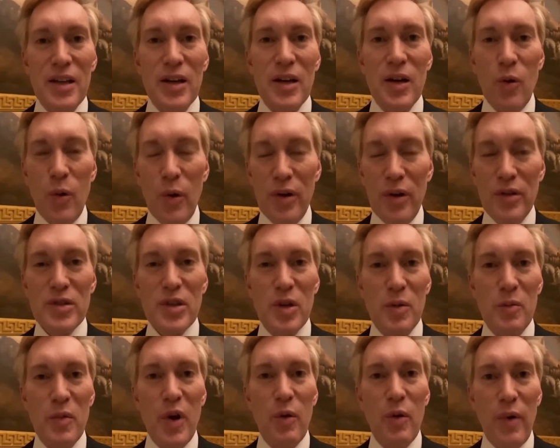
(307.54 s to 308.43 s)
Oil is
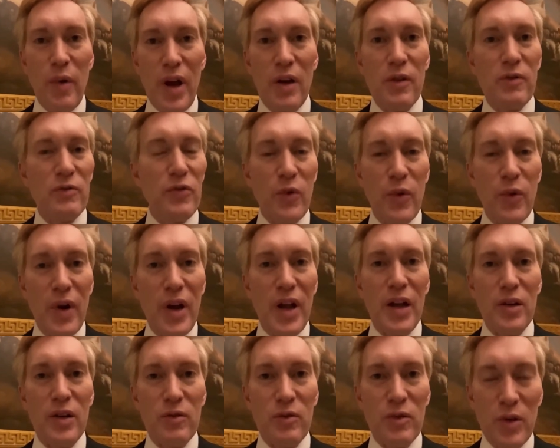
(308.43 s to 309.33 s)
going to be around for
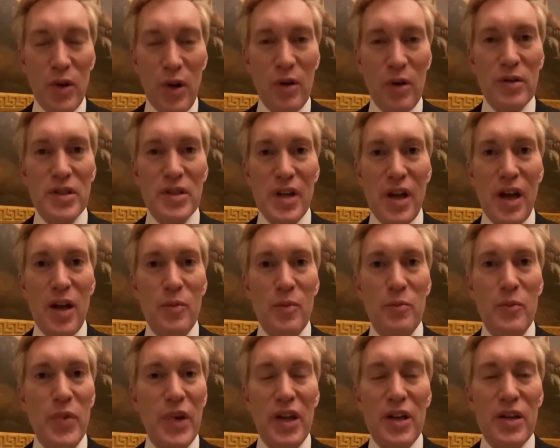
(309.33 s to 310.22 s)
a long
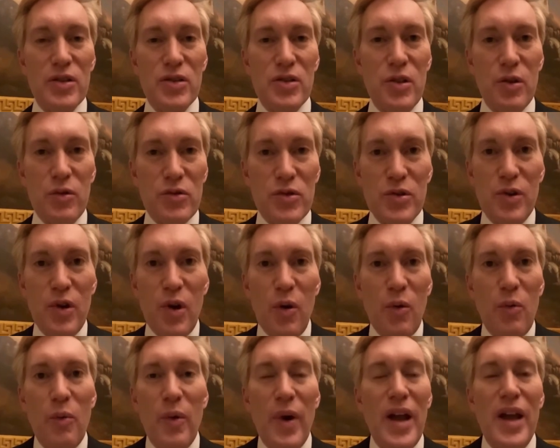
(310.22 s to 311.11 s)
time because there's
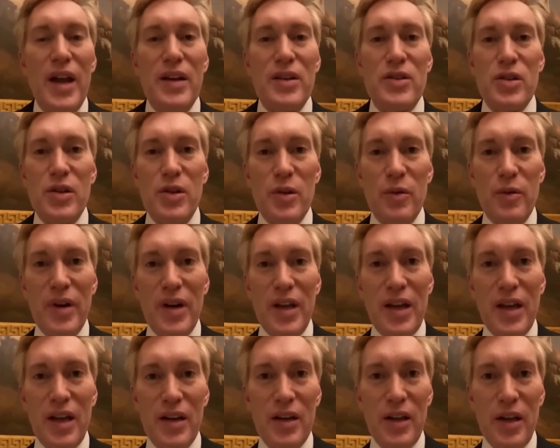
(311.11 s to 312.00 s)
no way to do
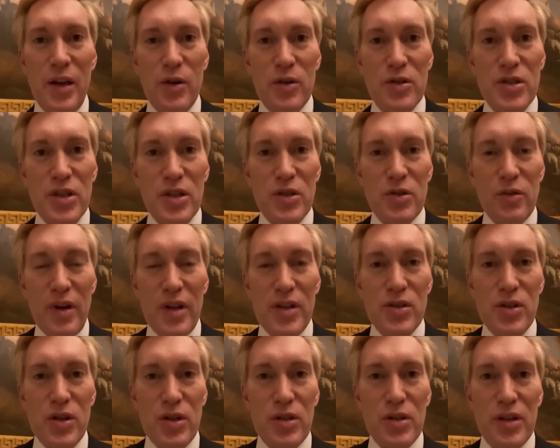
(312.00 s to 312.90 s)
any kind of energy
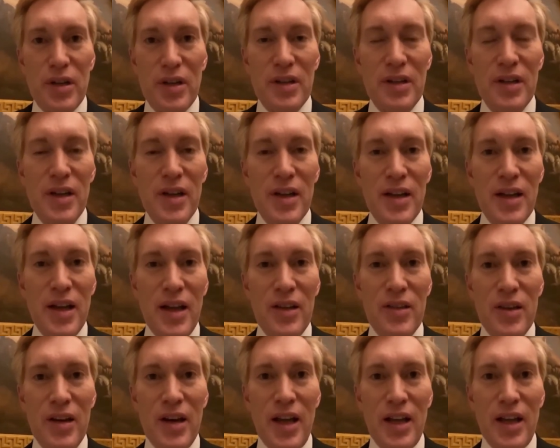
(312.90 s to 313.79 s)
transition
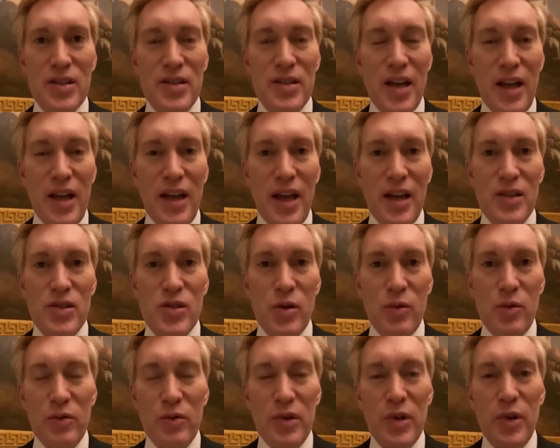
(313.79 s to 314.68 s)
in the next decade.
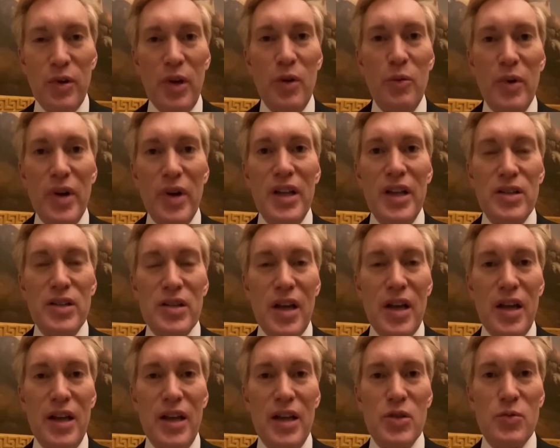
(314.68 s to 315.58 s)
So literally what he's
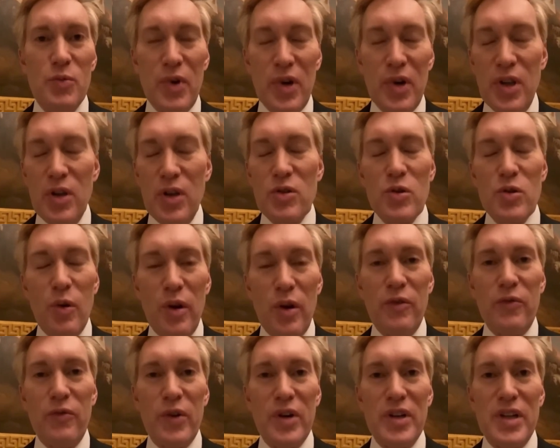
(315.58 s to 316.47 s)
saying is we're going to use
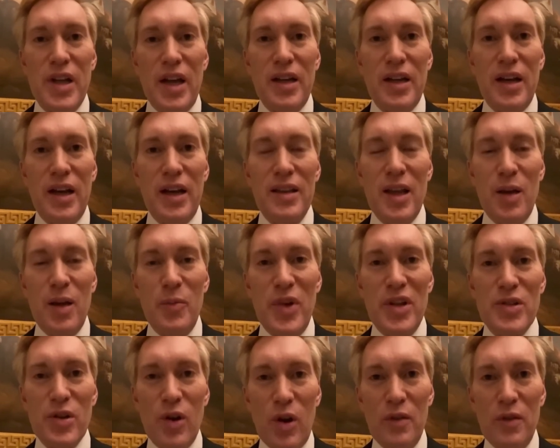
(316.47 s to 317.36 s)
oil for a decade. That
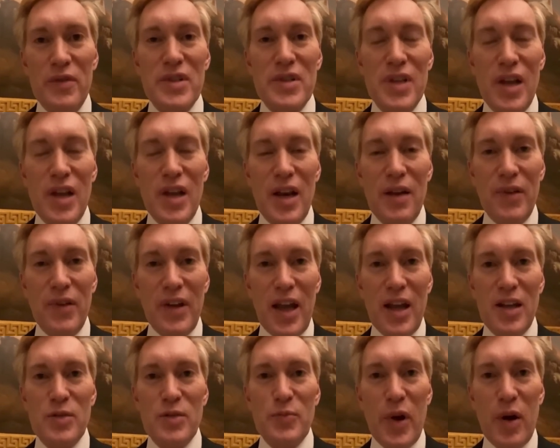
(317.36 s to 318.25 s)
means all of us that have a
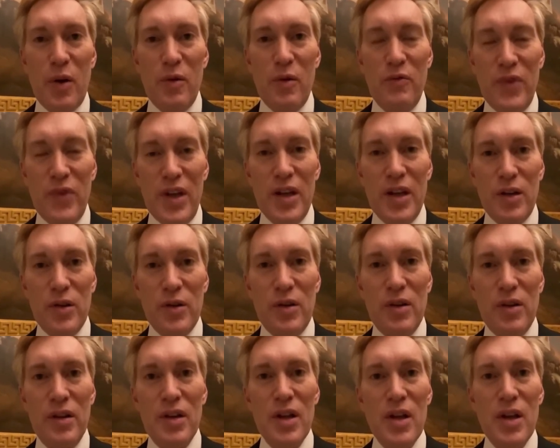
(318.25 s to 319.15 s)
gas-powered
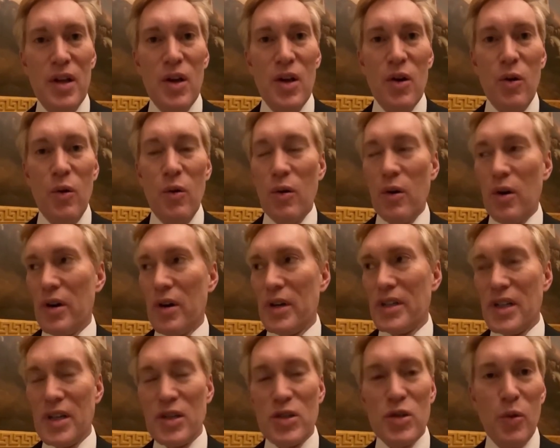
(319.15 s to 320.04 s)
vehicle or
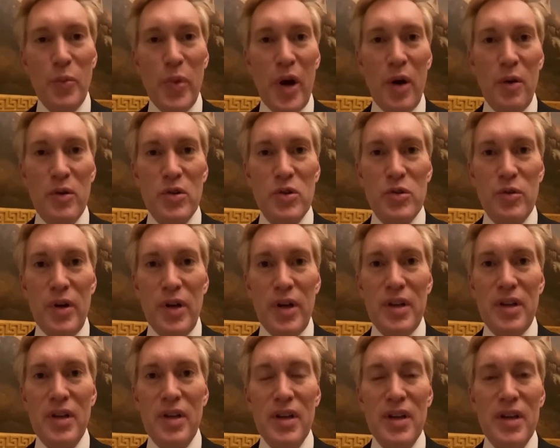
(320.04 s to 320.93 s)
a diesel-powered
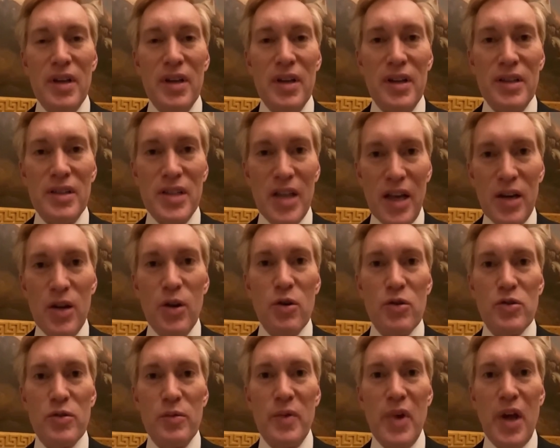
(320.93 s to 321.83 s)
truck, 10
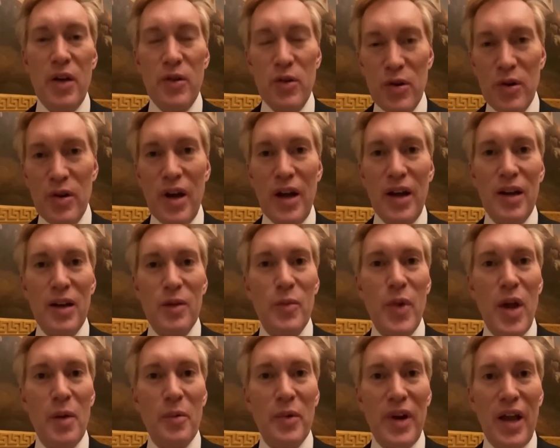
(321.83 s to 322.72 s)
years from now, you're not going
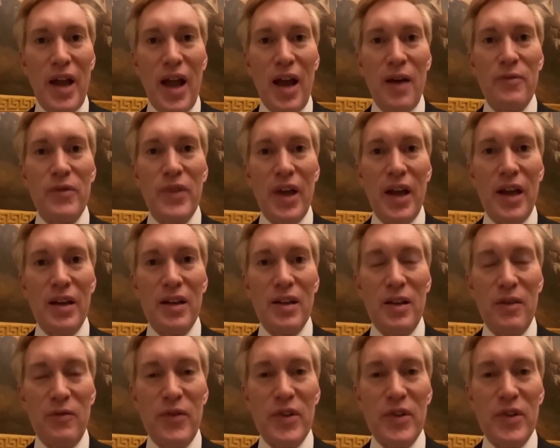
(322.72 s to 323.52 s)
to be able to have that.